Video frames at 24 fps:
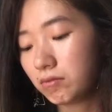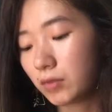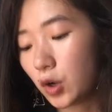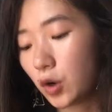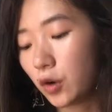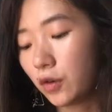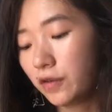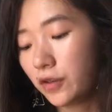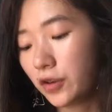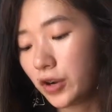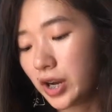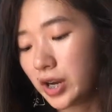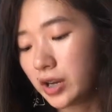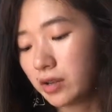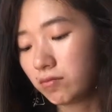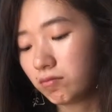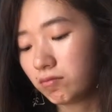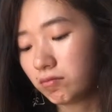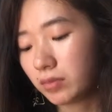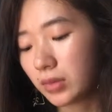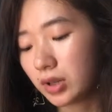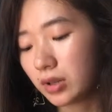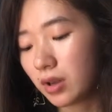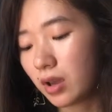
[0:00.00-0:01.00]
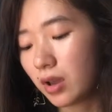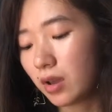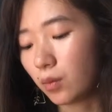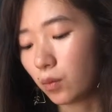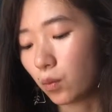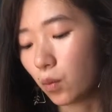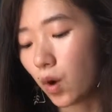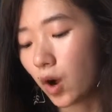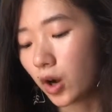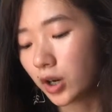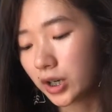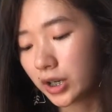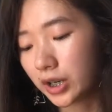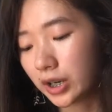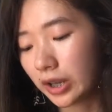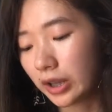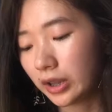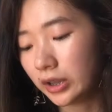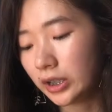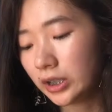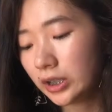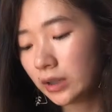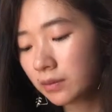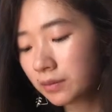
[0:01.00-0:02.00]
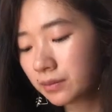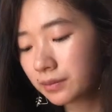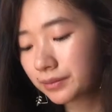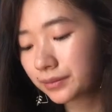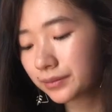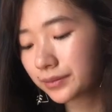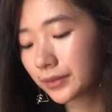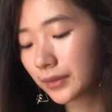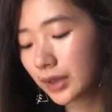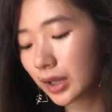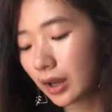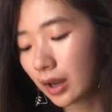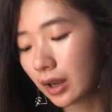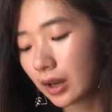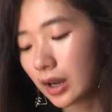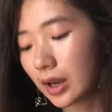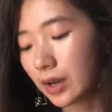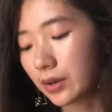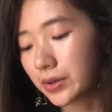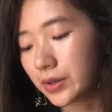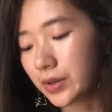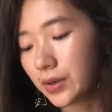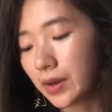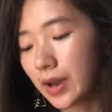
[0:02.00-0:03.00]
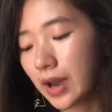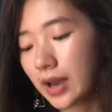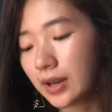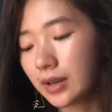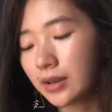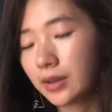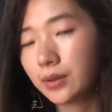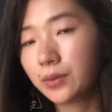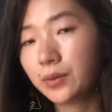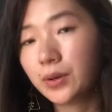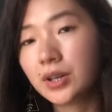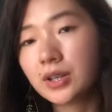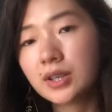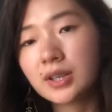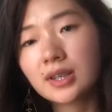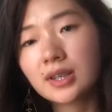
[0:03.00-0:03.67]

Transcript: over it in watercolor, and I also added the word